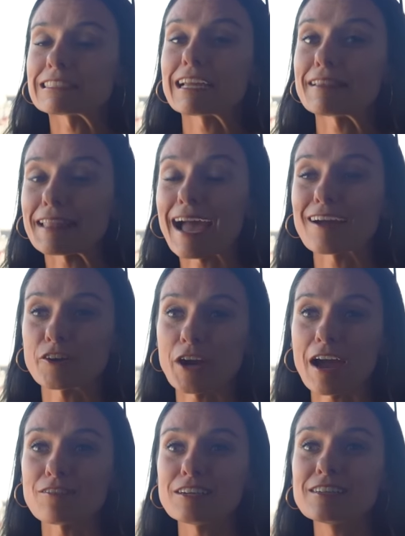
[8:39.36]
get that
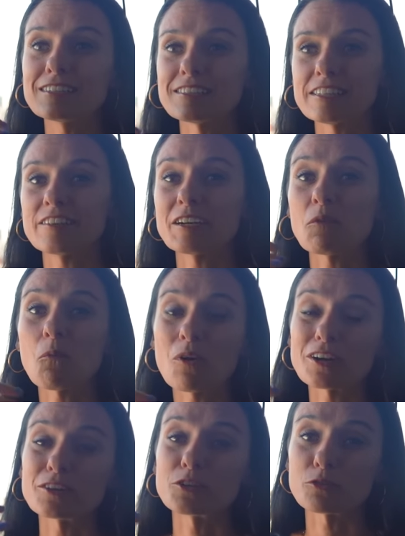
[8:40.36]
crowded considering
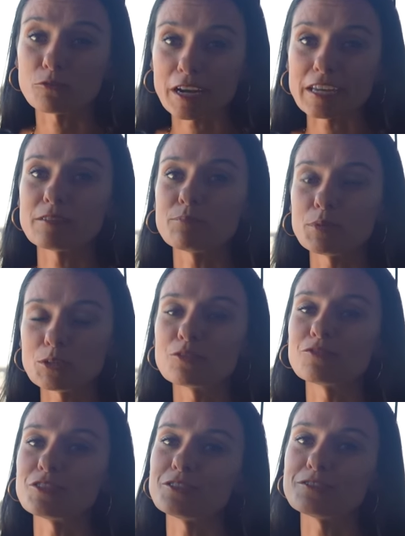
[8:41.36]
what a great,
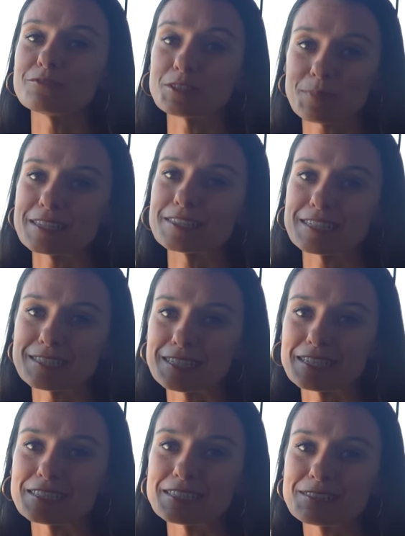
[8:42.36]
beautiful space this
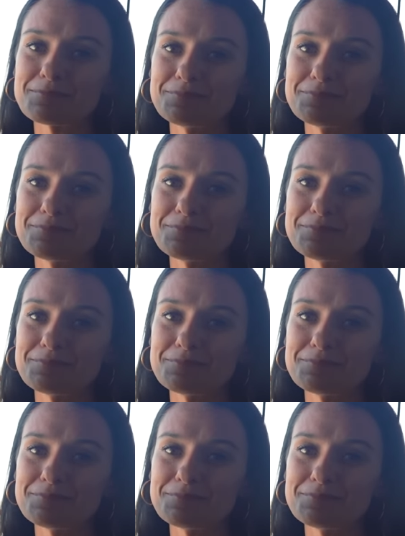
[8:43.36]
is.